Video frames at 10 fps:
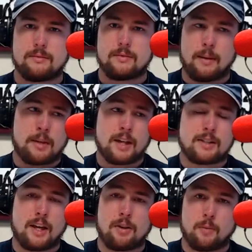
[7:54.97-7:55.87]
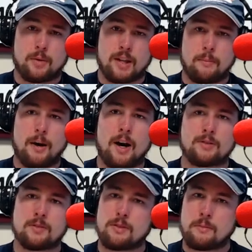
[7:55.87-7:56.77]
I'm going to get together with the
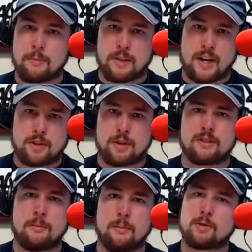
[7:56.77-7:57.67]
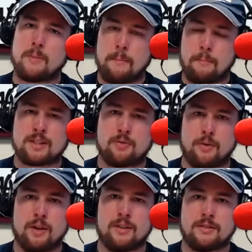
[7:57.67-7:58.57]
apostles, the people that I trust the most, my best
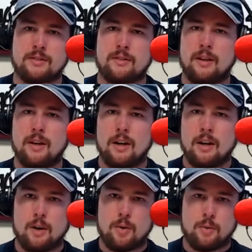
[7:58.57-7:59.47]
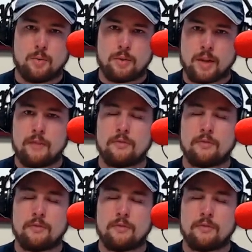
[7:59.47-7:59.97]
friends who love